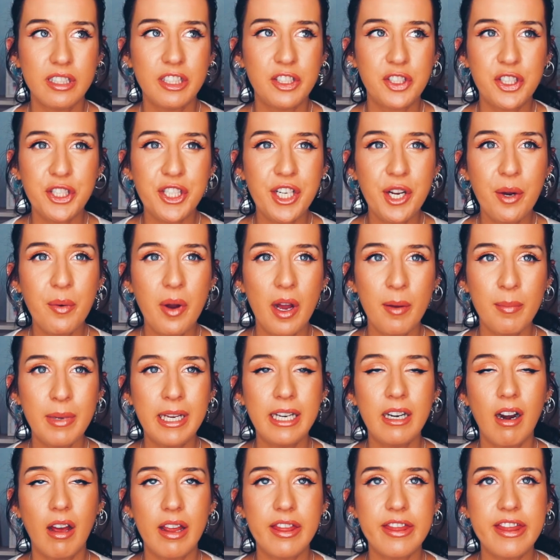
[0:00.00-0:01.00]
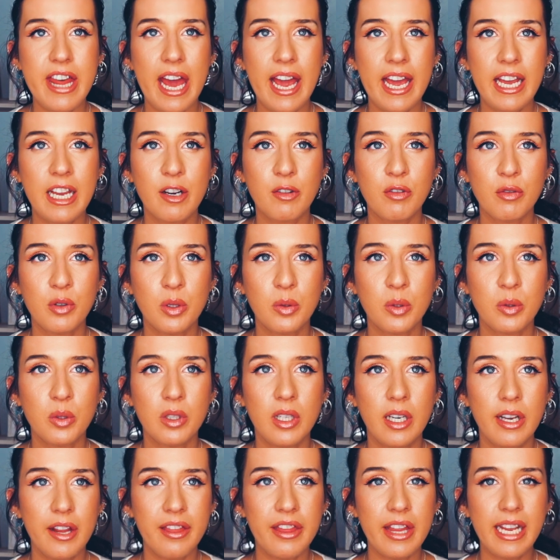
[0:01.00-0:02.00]
Do you know what I mean? Like, they are
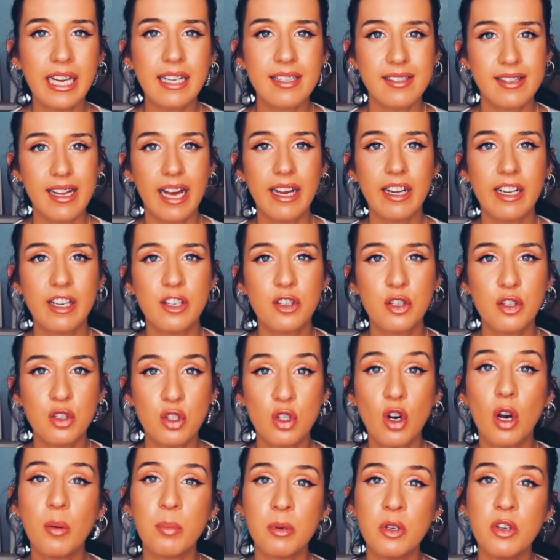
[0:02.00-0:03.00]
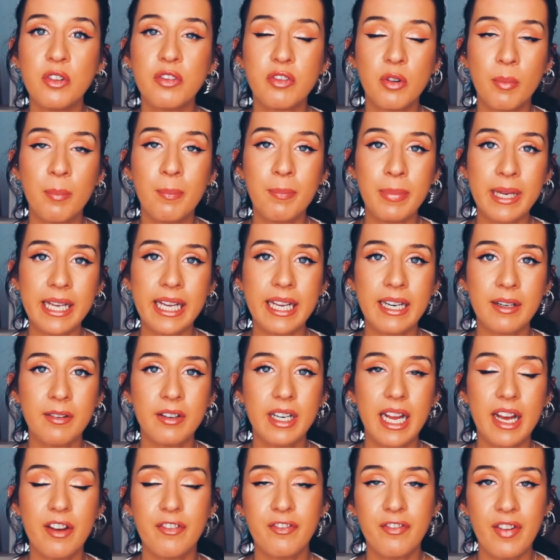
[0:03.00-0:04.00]
all things that can stop you from being
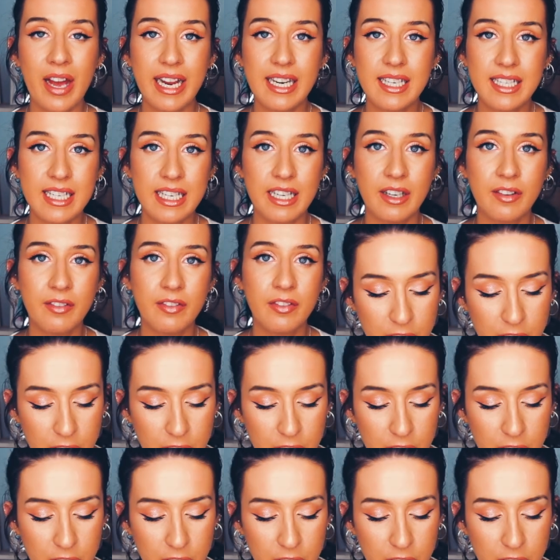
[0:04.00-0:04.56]
effective.